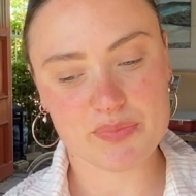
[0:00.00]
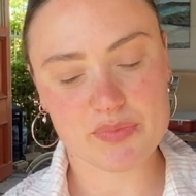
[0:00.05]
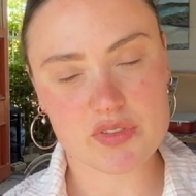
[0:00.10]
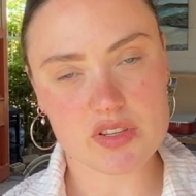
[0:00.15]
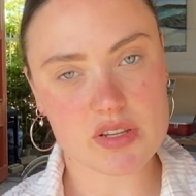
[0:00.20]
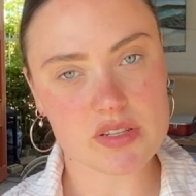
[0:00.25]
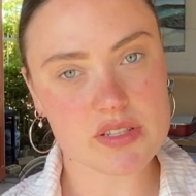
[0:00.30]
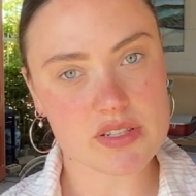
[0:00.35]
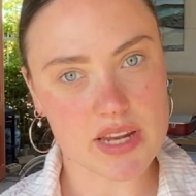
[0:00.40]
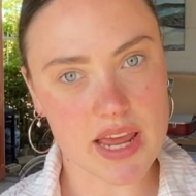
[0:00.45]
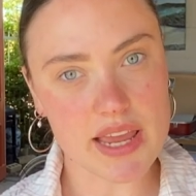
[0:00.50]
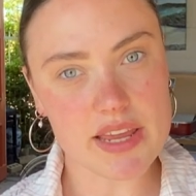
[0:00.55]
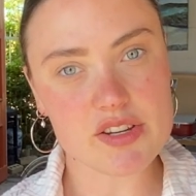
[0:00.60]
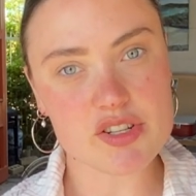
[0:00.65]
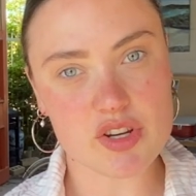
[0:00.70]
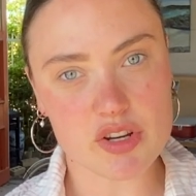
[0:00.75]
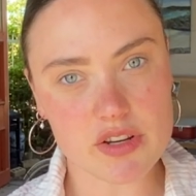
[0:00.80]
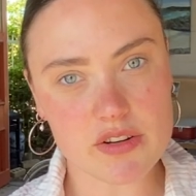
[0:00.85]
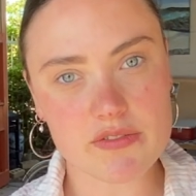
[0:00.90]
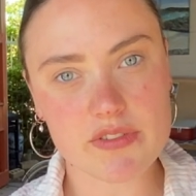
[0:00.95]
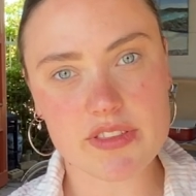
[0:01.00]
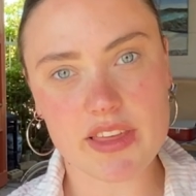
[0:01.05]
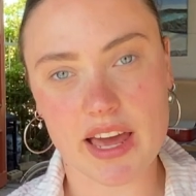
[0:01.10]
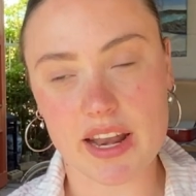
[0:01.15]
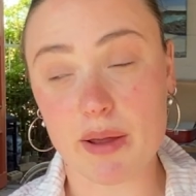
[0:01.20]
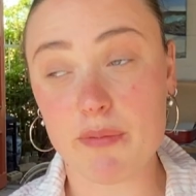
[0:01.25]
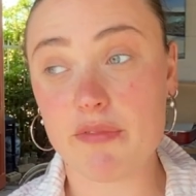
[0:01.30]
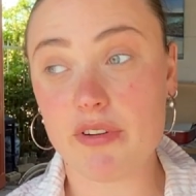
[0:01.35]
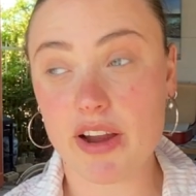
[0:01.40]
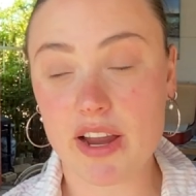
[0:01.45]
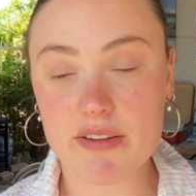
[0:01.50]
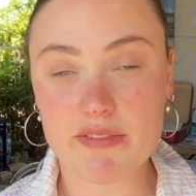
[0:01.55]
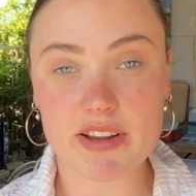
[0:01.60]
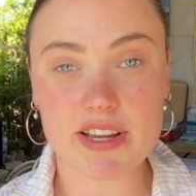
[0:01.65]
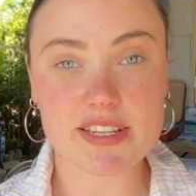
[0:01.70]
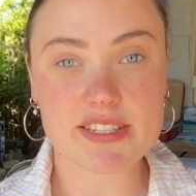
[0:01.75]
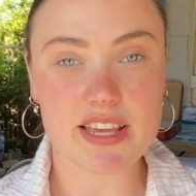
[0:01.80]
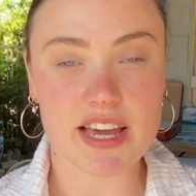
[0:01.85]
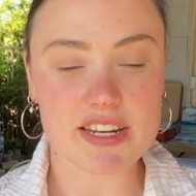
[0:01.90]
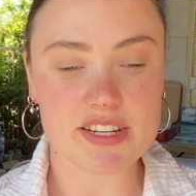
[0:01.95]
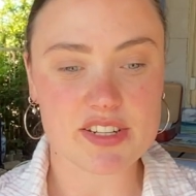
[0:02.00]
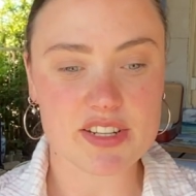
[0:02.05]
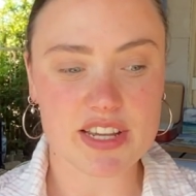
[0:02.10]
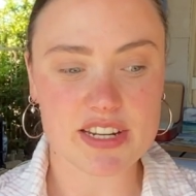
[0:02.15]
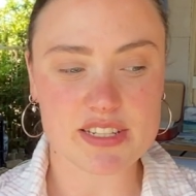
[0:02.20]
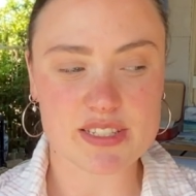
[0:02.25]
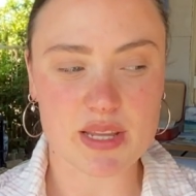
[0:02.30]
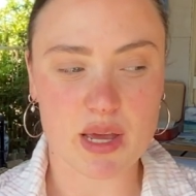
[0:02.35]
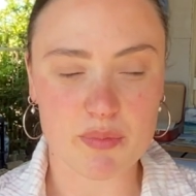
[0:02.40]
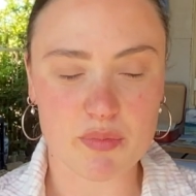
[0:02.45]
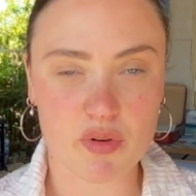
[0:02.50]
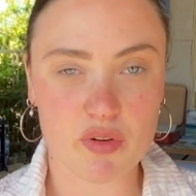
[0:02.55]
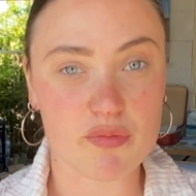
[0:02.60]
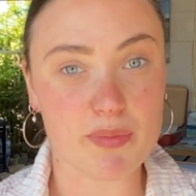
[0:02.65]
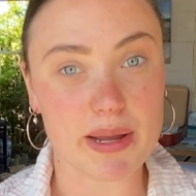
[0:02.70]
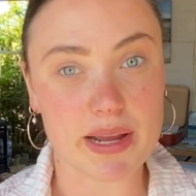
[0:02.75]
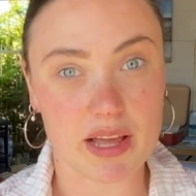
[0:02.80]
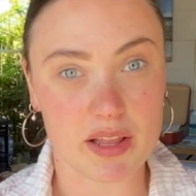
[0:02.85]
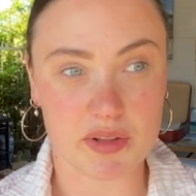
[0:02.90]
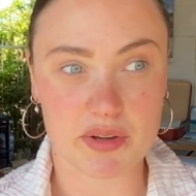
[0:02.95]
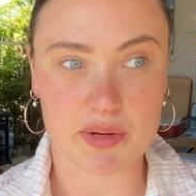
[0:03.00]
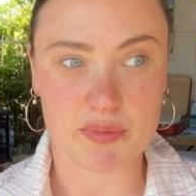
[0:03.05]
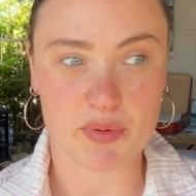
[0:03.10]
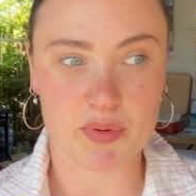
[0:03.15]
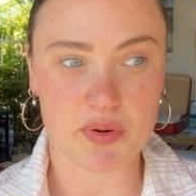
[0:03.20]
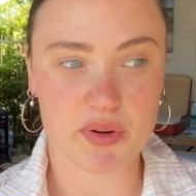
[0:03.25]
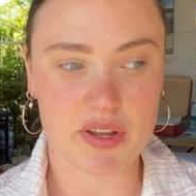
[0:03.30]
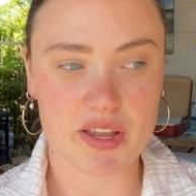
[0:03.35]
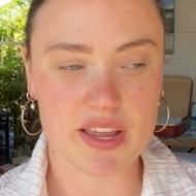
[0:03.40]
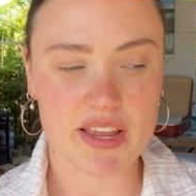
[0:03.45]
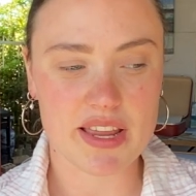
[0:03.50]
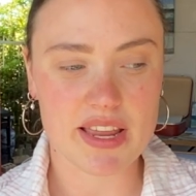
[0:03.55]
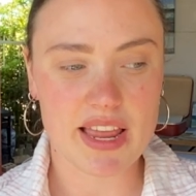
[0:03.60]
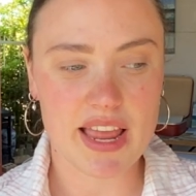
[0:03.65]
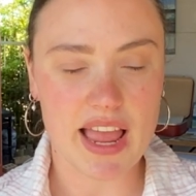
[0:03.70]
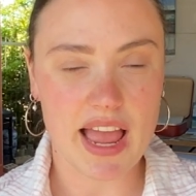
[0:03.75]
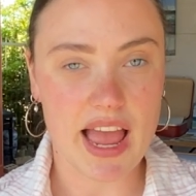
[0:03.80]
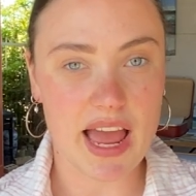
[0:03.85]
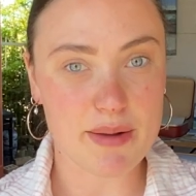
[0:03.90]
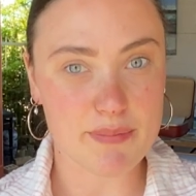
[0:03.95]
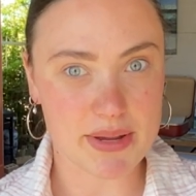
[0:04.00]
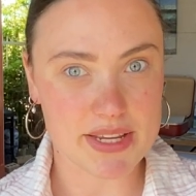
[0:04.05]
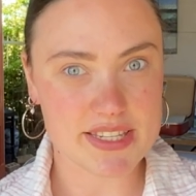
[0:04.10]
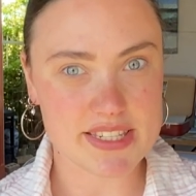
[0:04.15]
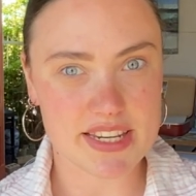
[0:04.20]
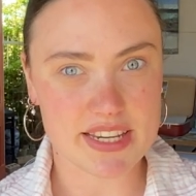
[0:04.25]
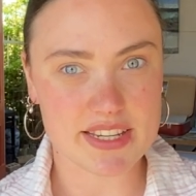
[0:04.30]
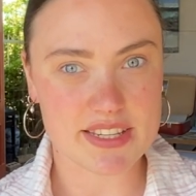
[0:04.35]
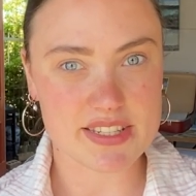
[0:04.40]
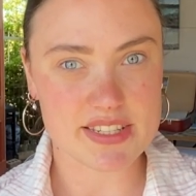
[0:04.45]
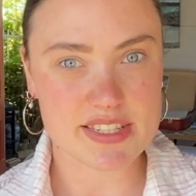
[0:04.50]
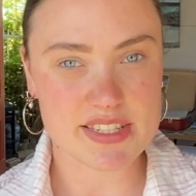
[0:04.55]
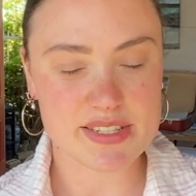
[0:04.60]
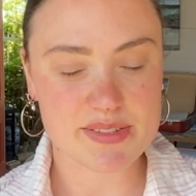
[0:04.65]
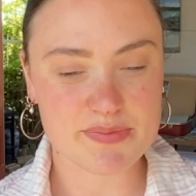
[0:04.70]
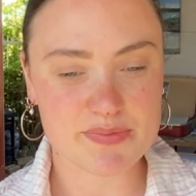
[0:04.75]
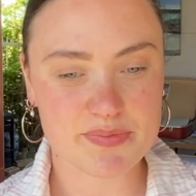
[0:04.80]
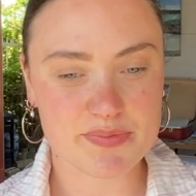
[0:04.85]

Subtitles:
So stay tuned for that. I'm very excited to get a sample of my colouring book and my stickers.